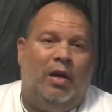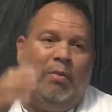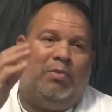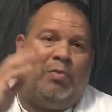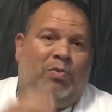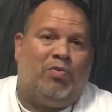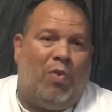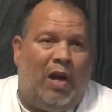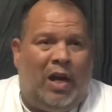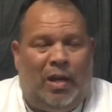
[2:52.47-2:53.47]

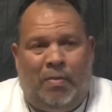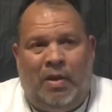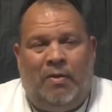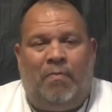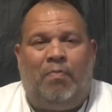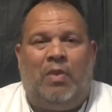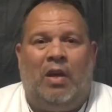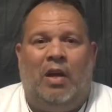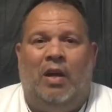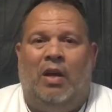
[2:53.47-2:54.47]
Subscribe,
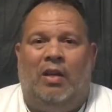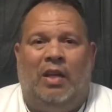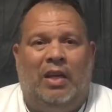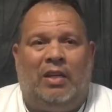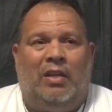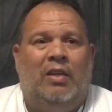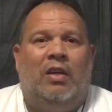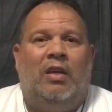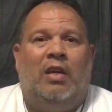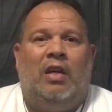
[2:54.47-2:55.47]
like,
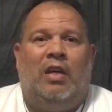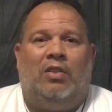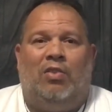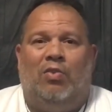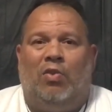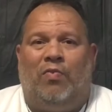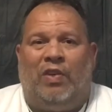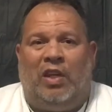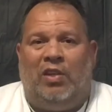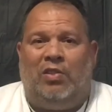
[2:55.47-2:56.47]
hit the
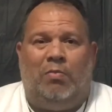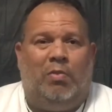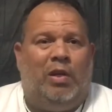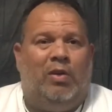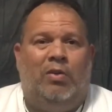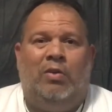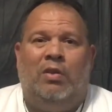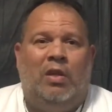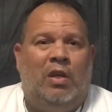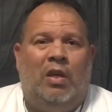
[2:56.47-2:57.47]
notification bell.
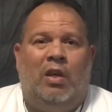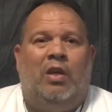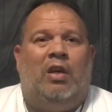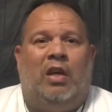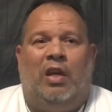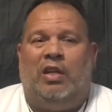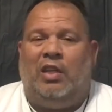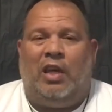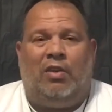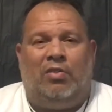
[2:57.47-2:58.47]
Any of
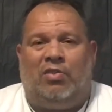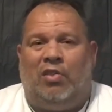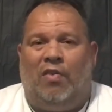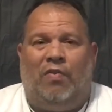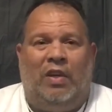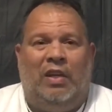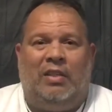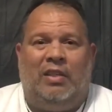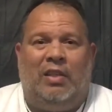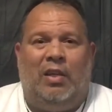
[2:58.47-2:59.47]
that good stuff,
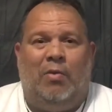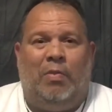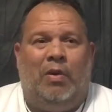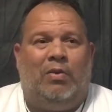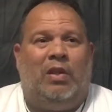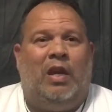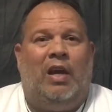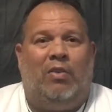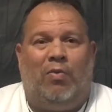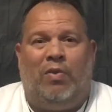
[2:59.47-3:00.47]
anything to help out the
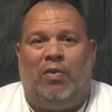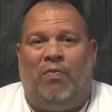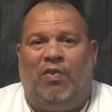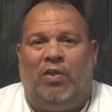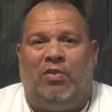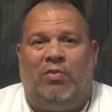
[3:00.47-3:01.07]
algorithm for the